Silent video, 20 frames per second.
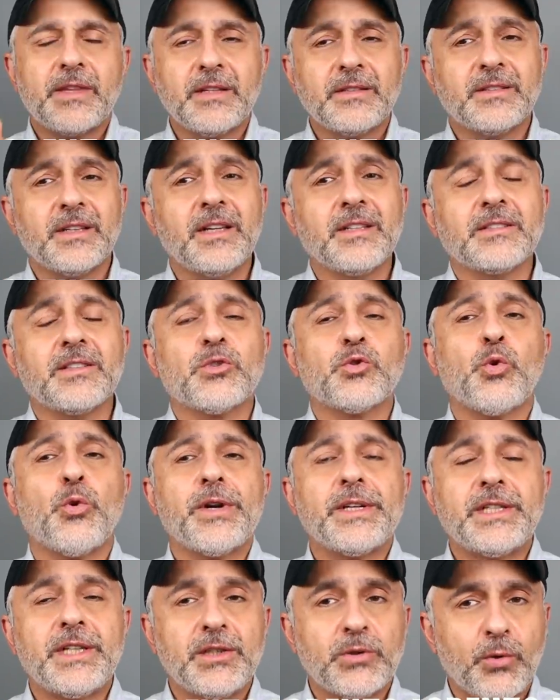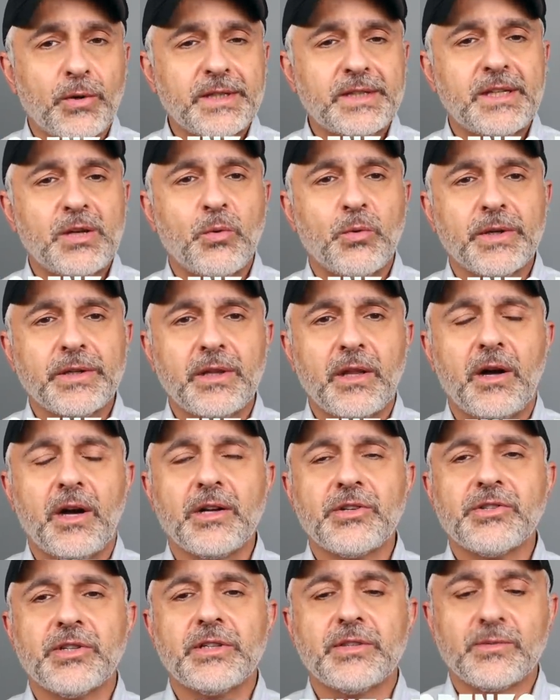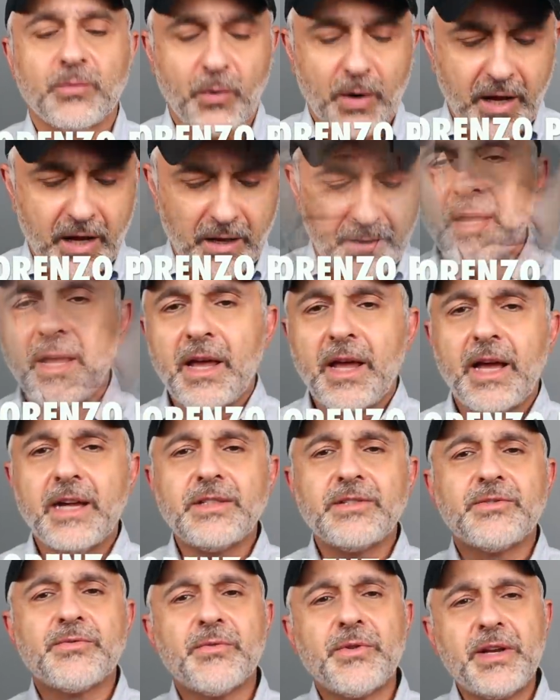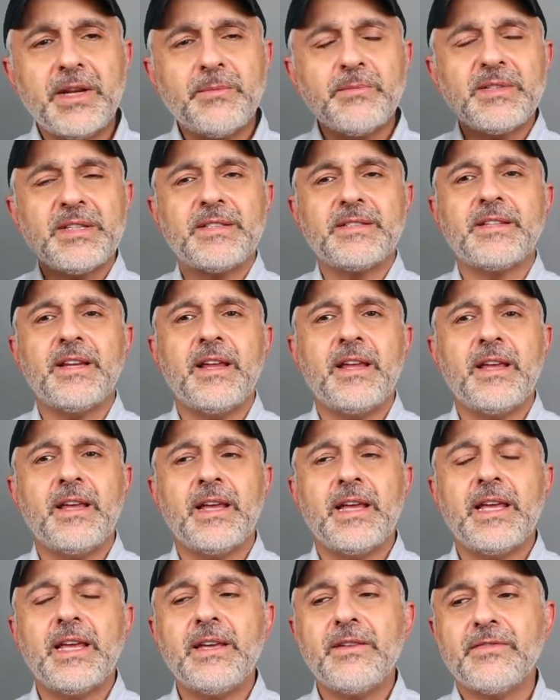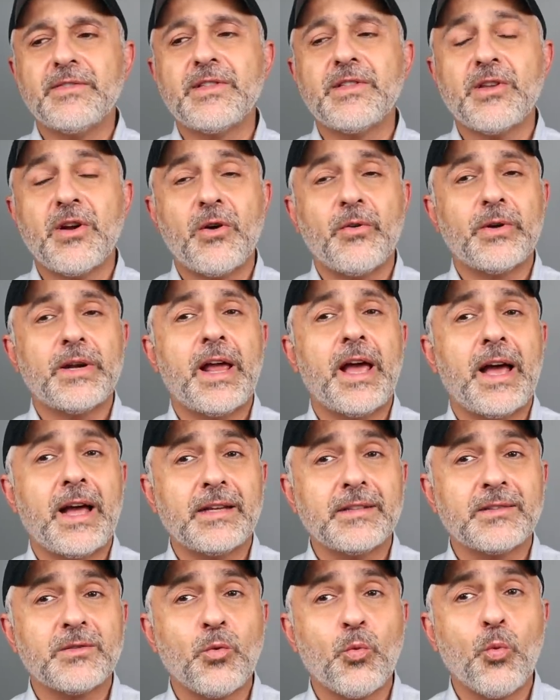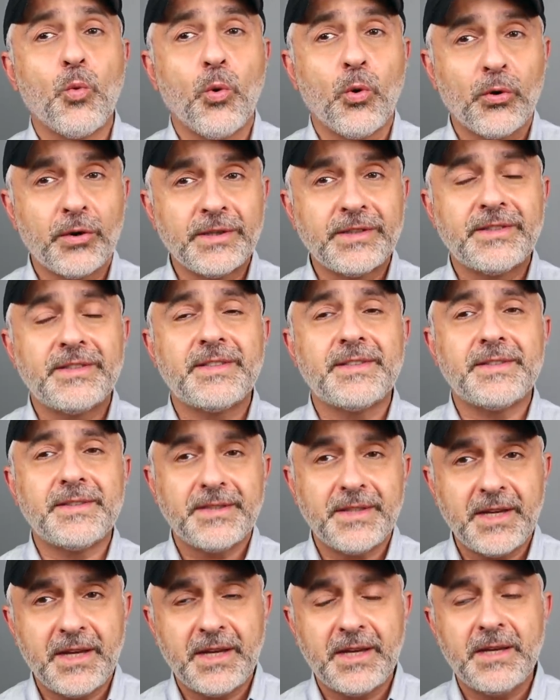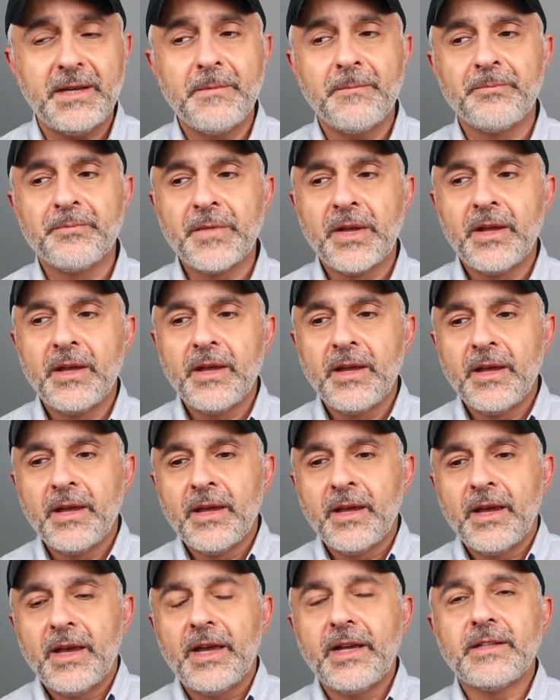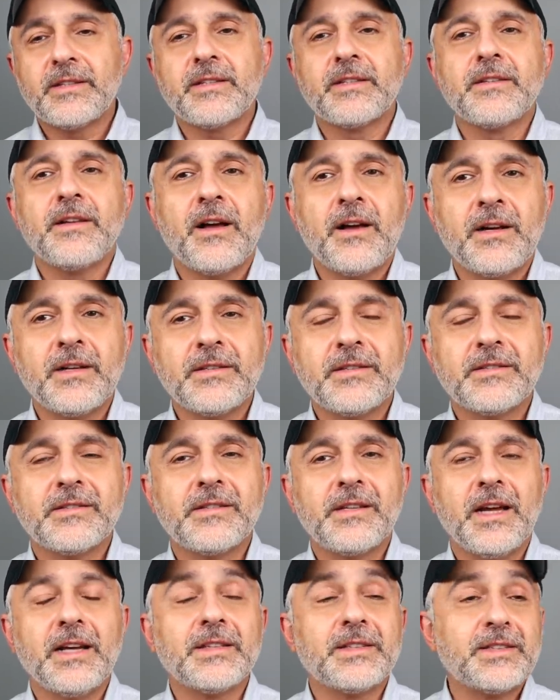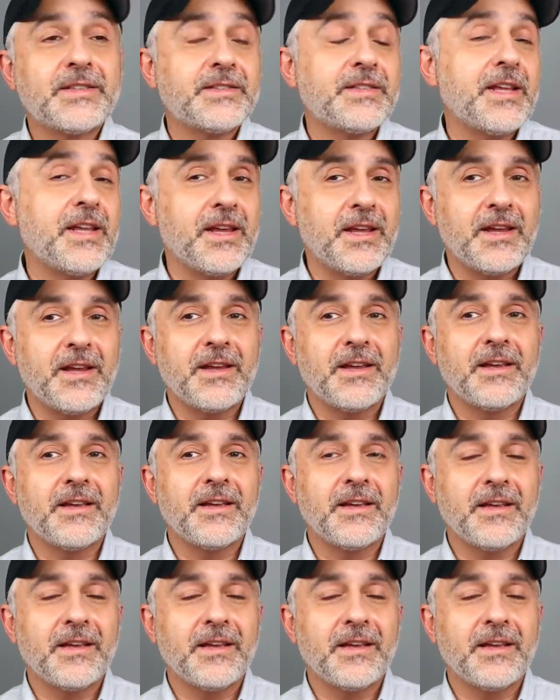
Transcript: This is a twenty twenty-one launch as well. And Dream Sea, even though it has the word sea, it's not a sea